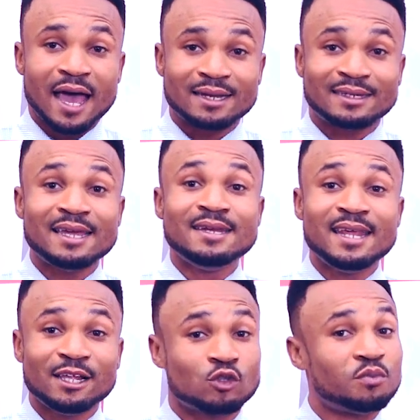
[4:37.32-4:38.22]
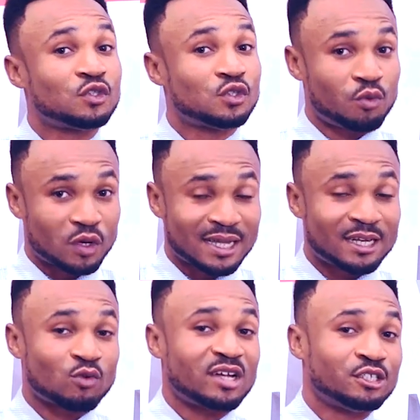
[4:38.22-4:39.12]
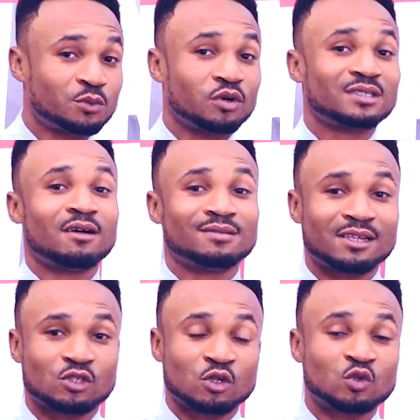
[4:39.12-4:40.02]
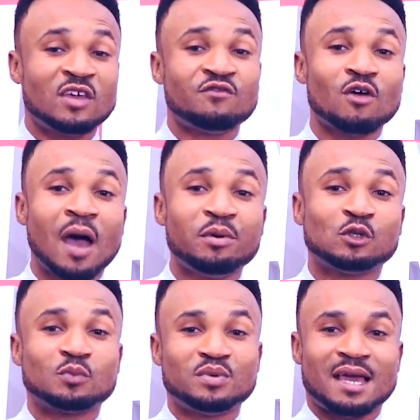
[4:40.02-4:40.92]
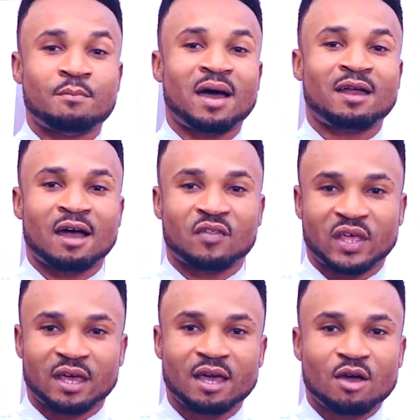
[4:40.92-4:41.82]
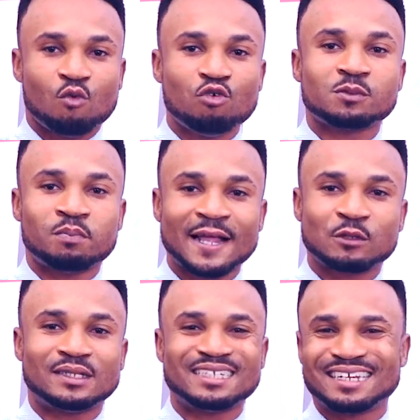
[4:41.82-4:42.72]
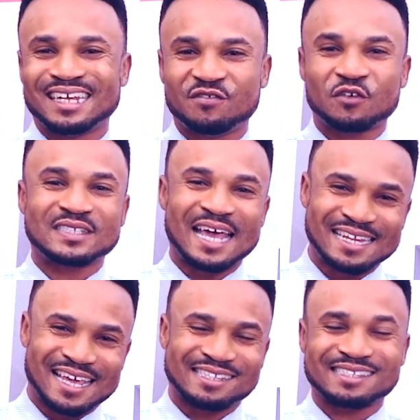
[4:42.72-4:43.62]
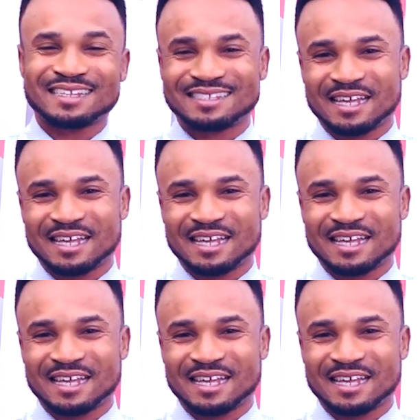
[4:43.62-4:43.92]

and they need to be serious. That is why she's brought out that song. So if you happen to be a man out there who is planning to date a lady for 10 years, 6